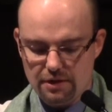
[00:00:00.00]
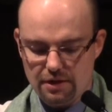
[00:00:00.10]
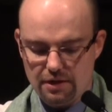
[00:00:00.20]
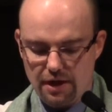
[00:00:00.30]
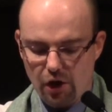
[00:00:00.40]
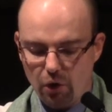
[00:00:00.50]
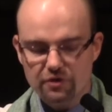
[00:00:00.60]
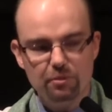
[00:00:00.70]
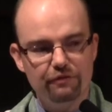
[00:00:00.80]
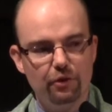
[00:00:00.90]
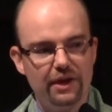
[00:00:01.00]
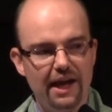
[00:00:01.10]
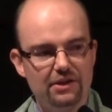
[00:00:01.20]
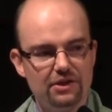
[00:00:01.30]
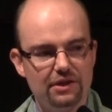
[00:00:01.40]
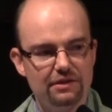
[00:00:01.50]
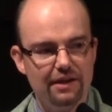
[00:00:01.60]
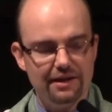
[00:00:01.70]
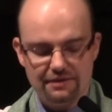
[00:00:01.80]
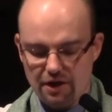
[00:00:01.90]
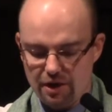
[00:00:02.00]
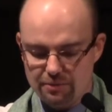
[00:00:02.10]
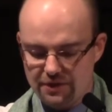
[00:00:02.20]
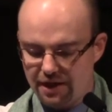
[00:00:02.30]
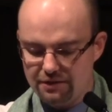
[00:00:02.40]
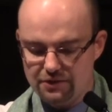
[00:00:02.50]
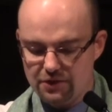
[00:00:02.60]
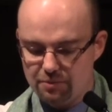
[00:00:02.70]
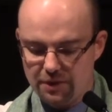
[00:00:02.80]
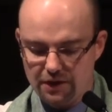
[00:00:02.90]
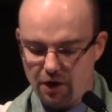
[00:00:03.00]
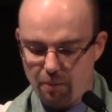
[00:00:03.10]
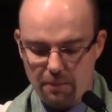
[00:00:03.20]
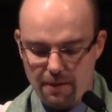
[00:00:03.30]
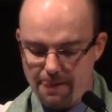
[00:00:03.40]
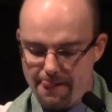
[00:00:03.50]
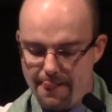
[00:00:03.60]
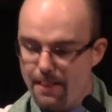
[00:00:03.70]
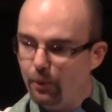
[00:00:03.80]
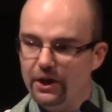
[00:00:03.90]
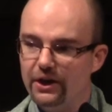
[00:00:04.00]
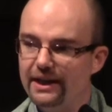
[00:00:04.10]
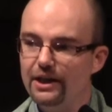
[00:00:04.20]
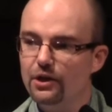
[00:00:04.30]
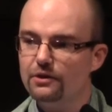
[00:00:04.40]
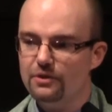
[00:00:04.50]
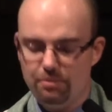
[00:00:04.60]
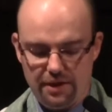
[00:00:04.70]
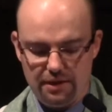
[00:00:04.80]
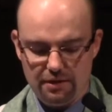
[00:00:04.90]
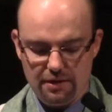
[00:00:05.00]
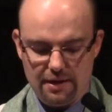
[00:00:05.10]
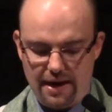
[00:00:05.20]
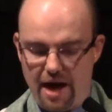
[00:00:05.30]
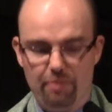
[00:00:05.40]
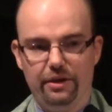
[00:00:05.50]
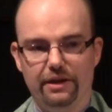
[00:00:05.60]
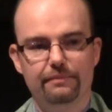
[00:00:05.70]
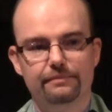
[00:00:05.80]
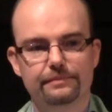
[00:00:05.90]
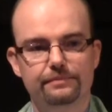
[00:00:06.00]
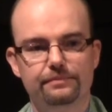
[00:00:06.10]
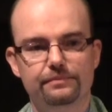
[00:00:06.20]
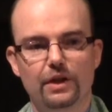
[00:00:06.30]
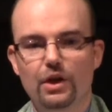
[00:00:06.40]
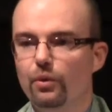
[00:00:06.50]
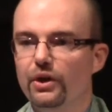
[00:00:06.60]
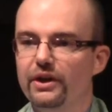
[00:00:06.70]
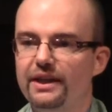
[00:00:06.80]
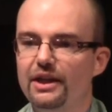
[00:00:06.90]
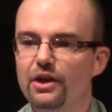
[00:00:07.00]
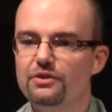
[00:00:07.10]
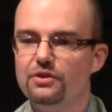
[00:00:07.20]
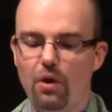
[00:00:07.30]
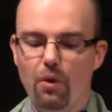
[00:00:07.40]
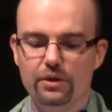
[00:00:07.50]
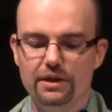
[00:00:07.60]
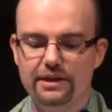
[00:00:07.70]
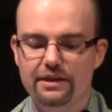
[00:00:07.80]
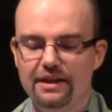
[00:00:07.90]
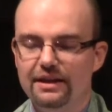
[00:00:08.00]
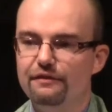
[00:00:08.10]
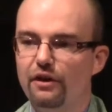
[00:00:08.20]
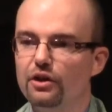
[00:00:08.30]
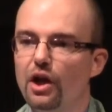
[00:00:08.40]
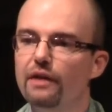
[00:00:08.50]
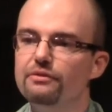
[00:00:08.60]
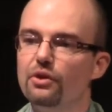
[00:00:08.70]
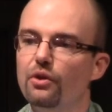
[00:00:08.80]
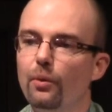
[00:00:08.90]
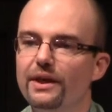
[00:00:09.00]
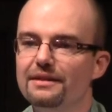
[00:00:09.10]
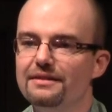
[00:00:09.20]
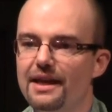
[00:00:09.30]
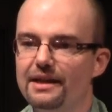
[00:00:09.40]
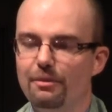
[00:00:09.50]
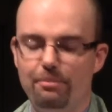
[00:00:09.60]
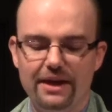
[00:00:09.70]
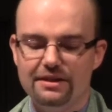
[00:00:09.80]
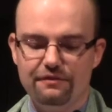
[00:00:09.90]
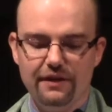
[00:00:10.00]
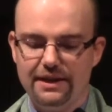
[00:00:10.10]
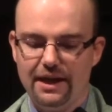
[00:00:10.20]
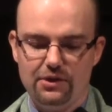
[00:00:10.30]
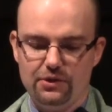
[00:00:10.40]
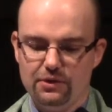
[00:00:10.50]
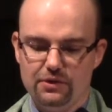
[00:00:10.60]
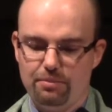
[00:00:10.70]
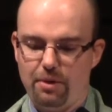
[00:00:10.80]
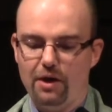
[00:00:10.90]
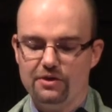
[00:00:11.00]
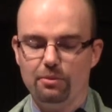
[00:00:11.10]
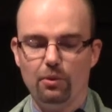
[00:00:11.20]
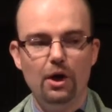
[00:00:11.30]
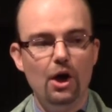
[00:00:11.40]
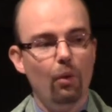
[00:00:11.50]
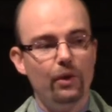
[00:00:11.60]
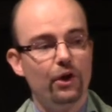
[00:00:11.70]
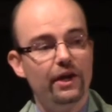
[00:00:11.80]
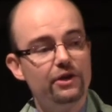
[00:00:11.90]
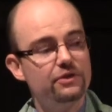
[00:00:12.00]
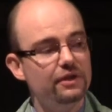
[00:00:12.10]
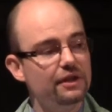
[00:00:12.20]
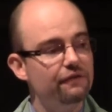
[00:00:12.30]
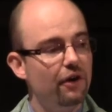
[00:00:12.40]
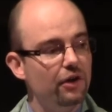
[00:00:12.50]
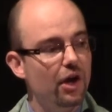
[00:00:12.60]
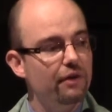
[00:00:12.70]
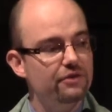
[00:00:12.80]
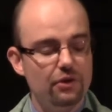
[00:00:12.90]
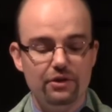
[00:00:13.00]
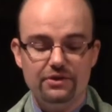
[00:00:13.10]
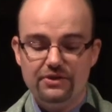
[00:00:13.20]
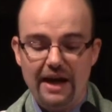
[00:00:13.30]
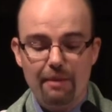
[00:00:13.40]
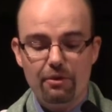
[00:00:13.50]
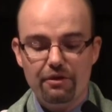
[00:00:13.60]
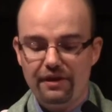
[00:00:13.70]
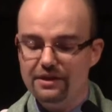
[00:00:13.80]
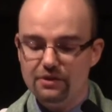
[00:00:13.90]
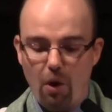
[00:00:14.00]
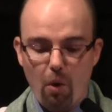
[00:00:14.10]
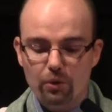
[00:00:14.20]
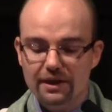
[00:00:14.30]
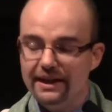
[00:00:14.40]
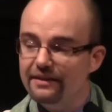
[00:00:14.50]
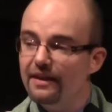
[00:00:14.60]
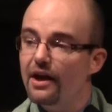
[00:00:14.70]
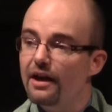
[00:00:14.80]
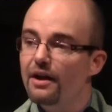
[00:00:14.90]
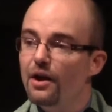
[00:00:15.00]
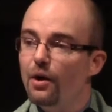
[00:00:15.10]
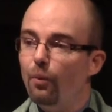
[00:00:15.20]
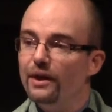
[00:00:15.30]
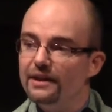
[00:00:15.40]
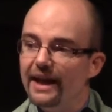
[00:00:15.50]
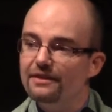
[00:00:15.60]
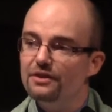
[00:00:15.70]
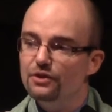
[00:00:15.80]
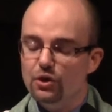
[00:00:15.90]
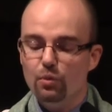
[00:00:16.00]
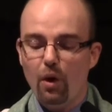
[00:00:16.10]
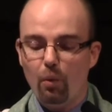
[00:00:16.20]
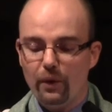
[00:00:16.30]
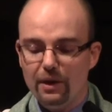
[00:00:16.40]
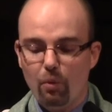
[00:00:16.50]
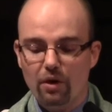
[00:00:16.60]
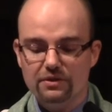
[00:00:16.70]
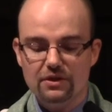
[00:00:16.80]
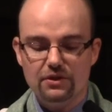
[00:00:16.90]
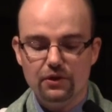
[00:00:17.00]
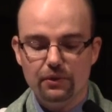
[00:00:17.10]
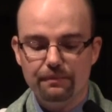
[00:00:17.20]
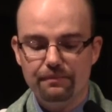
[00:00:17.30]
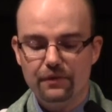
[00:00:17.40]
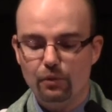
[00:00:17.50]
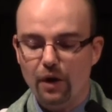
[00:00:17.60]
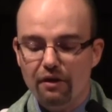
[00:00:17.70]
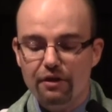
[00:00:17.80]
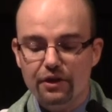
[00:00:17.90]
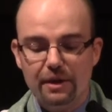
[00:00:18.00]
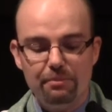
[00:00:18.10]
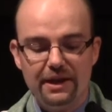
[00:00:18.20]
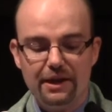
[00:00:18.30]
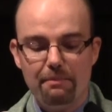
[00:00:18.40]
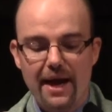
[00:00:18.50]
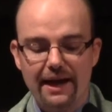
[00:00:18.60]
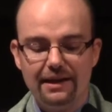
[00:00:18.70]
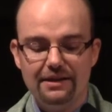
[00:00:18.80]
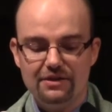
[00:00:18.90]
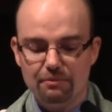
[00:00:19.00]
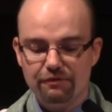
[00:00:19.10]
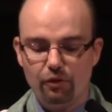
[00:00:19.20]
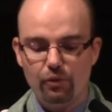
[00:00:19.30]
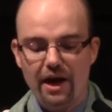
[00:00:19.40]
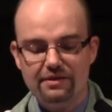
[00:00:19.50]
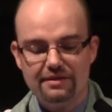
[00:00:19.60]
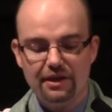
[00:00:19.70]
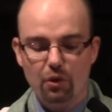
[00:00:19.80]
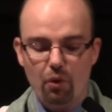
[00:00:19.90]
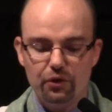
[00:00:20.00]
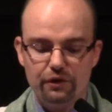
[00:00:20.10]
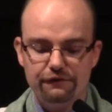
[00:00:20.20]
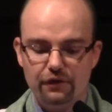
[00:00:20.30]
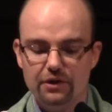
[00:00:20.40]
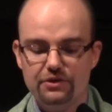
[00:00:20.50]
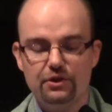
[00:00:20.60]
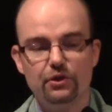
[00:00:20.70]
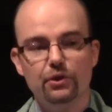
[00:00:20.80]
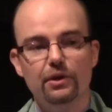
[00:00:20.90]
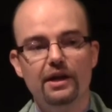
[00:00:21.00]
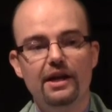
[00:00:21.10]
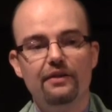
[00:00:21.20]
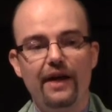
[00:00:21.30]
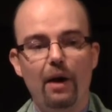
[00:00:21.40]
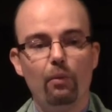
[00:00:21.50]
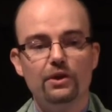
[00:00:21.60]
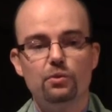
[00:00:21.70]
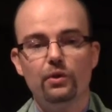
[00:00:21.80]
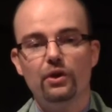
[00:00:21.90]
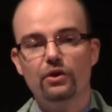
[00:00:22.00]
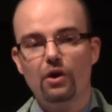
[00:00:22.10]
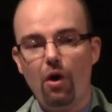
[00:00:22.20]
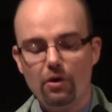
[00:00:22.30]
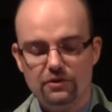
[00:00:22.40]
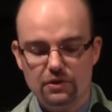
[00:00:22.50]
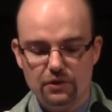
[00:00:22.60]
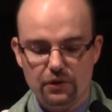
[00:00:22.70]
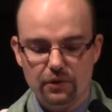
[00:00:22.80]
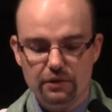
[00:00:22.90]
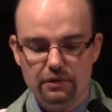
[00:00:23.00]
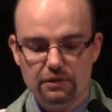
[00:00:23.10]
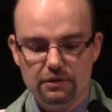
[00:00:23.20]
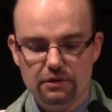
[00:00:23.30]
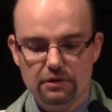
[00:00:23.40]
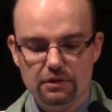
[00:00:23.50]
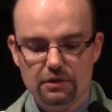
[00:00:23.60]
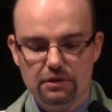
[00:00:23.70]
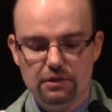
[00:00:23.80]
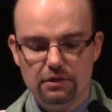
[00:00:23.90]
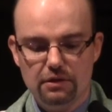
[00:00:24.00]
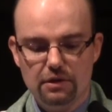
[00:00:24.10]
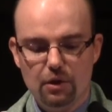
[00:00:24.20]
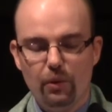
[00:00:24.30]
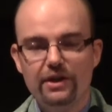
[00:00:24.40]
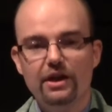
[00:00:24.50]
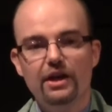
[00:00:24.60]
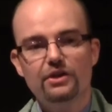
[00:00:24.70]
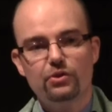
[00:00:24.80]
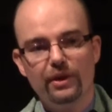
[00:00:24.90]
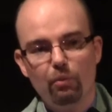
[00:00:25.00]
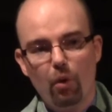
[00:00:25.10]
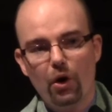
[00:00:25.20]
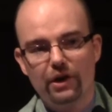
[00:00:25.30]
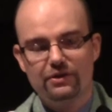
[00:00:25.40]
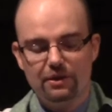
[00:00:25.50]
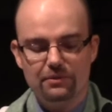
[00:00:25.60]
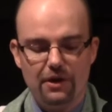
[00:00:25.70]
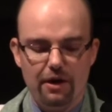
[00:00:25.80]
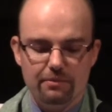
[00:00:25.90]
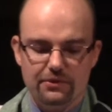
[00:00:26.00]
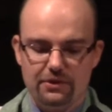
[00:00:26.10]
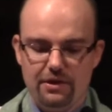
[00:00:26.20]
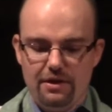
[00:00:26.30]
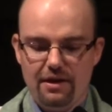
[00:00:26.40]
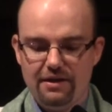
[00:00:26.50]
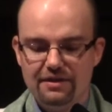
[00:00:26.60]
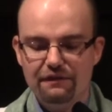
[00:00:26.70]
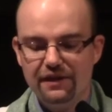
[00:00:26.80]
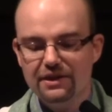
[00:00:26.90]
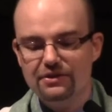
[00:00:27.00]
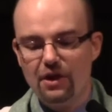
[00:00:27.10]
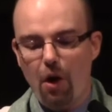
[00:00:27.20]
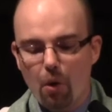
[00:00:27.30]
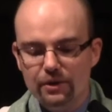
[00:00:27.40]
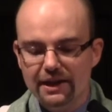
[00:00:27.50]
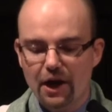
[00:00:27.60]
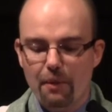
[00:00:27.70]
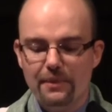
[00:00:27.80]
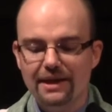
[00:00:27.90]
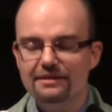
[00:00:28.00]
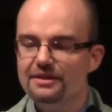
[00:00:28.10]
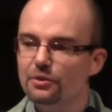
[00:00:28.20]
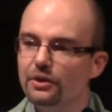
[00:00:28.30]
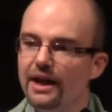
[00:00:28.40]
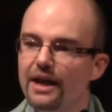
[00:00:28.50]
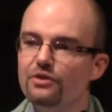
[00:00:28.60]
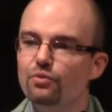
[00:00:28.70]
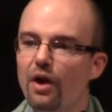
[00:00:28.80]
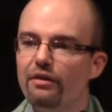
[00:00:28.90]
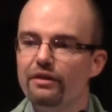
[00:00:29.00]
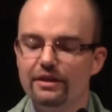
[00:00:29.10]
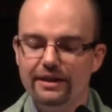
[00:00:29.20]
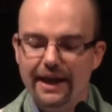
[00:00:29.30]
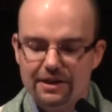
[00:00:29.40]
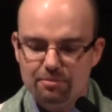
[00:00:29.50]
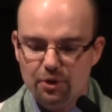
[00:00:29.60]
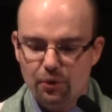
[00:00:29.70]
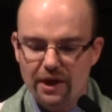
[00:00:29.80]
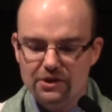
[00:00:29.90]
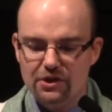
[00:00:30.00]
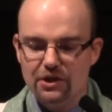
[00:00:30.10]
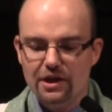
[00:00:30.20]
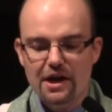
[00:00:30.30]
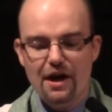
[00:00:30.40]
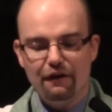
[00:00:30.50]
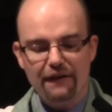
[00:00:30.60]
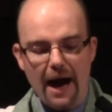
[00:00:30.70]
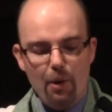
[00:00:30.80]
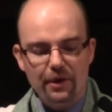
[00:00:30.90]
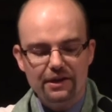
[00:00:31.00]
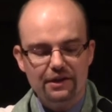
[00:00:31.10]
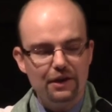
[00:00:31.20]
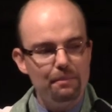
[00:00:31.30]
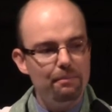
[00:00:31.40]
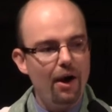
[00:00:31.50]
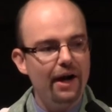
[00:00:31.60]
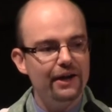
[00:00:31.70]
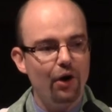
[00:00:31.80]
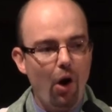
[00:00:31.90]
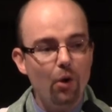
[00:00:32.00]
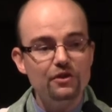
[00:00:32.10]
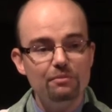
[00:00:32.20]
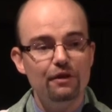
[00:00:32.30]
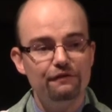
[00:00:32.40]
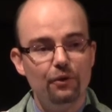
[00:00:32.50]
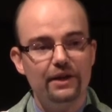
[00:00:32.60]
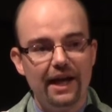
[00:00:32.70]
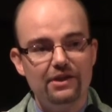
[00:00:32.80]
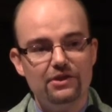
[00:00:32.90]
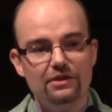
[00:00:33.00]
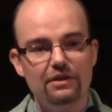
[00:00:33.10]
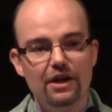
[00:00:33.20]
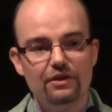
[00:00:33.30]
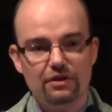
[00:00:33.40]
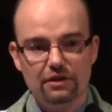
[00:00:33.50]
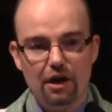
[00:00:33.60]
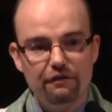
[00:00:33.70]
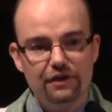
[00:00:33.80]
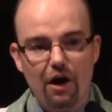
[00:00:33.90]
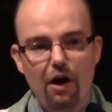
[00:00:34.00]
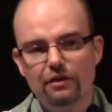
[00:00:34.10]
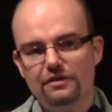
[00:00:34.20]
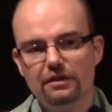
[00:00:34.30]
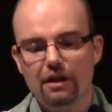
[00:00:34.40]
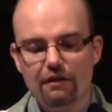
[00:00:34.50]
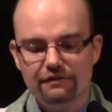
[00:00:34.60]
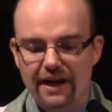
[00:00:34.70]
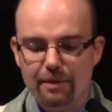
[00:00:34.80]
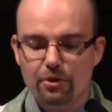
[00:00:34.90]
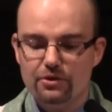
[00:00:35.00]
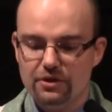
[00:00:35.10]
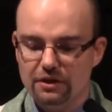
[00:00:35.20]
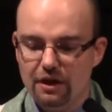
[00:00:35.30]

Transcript: Our ultimate vocation at times can just become, we are here to be happy. We are here to only live our lives so that we can take the best vacations possible. We are here to live our lives so that Sabbath is only that we get to do what we want to do, rather than it being a mechanism for rest in order for us to do that which we are called to do. We treat work sometimes as if it is only a means to an end, rather than an exploration of how we can combine our ultimate vocation to love God, to love neighbor, to love